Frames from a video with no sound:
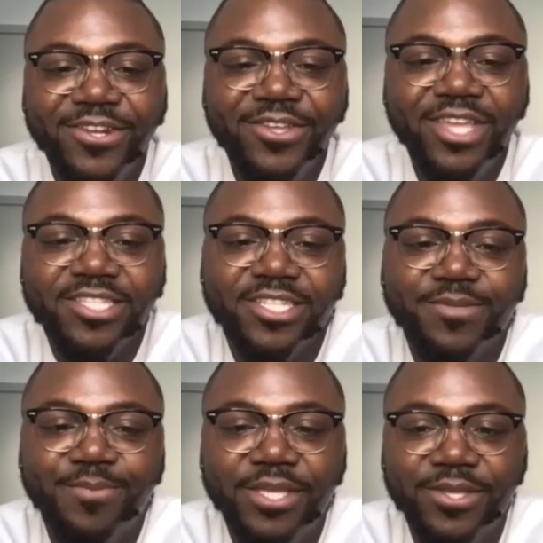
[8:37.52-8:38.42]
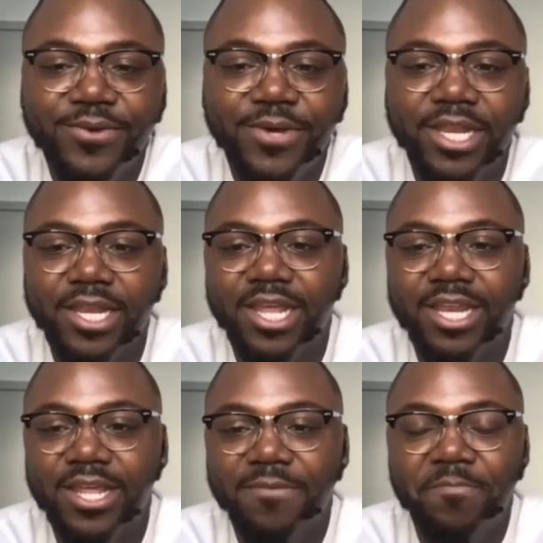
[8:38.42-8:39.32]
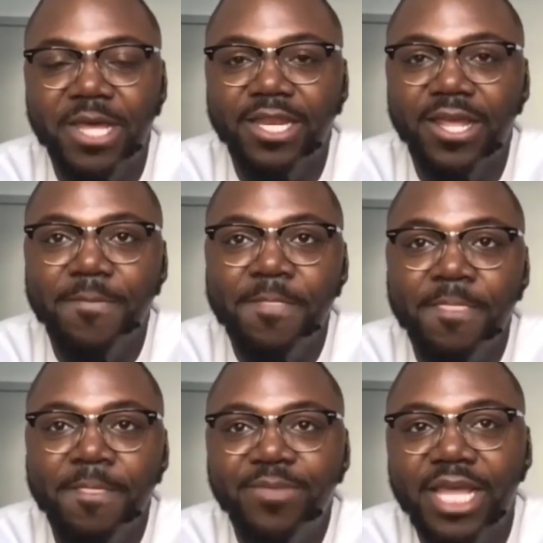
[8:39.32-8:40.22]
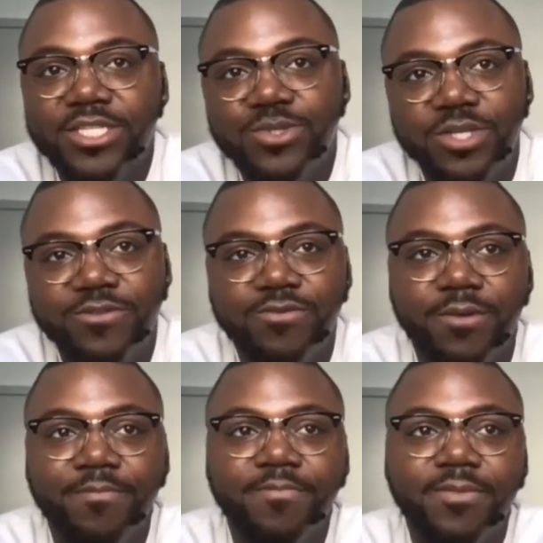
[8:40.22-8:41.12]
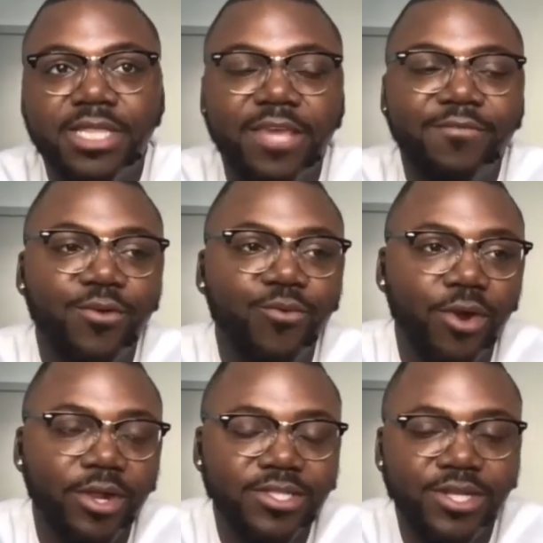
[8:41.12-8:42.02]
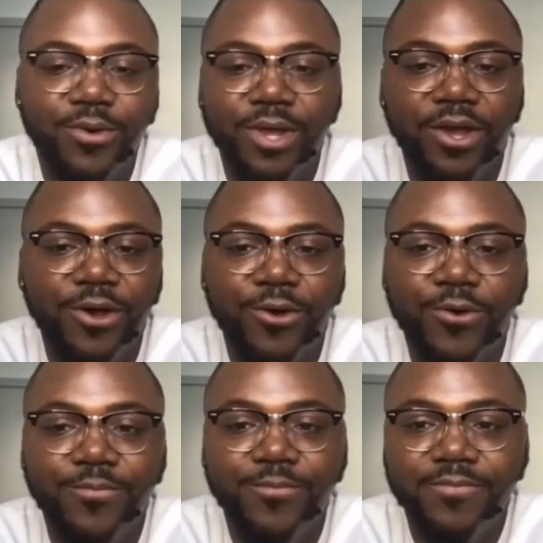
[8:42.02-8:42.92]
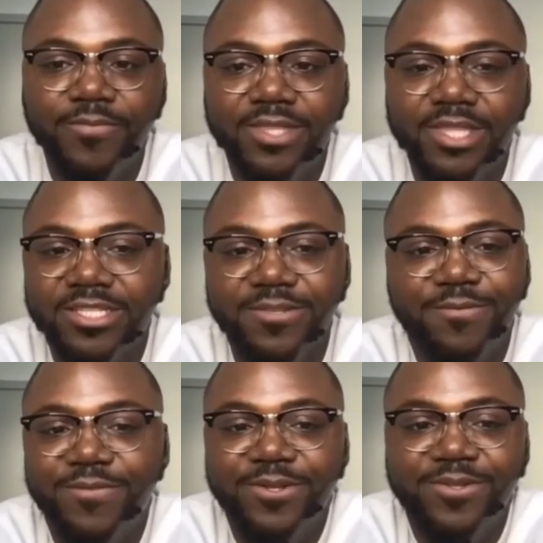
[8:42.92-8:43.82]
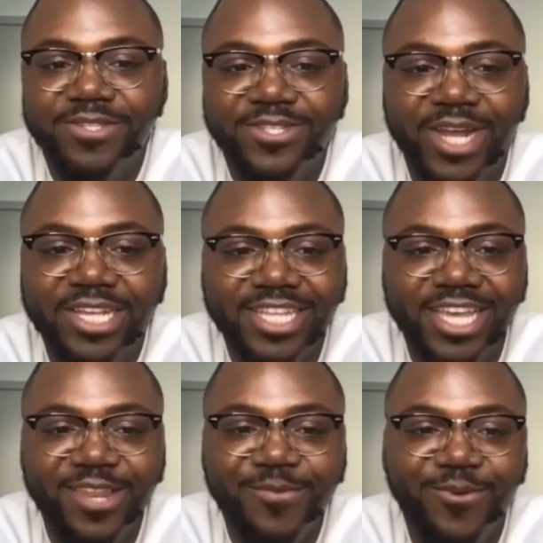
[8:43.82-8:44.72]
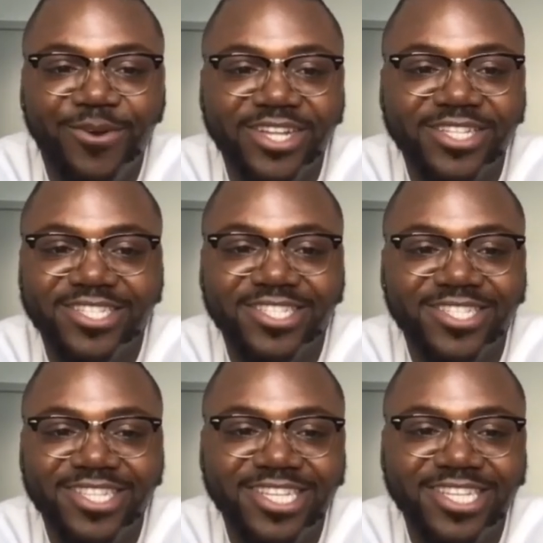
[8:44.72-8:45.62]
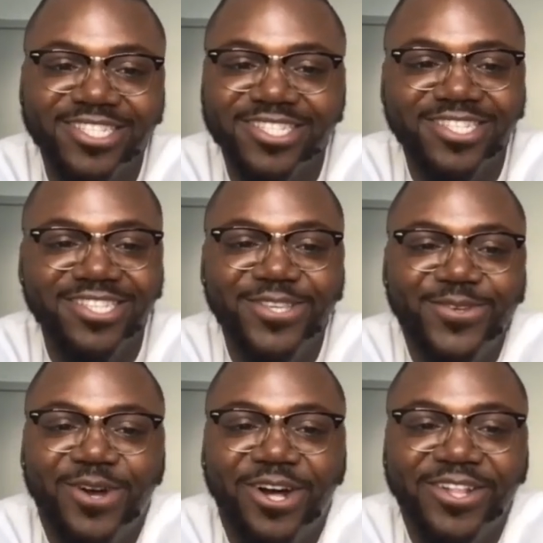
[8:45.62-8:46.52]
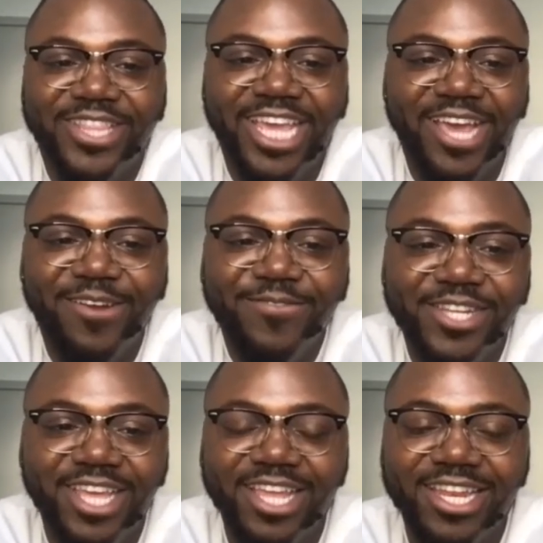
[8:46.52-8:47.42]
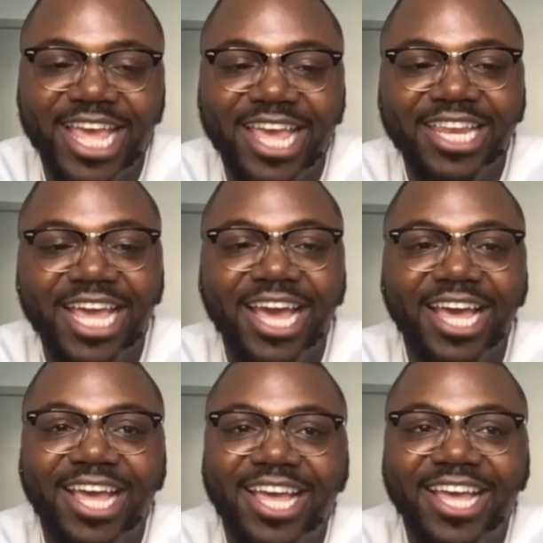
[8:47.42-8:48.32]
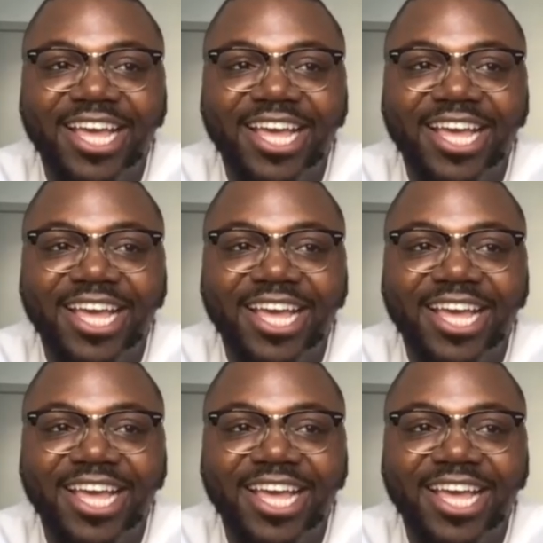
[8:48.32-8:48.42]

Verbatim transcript: you know you get to just be you and then and then and then that switch from leaving work to going home doesn't feel drastic anymore it's just it's just you all day every day and that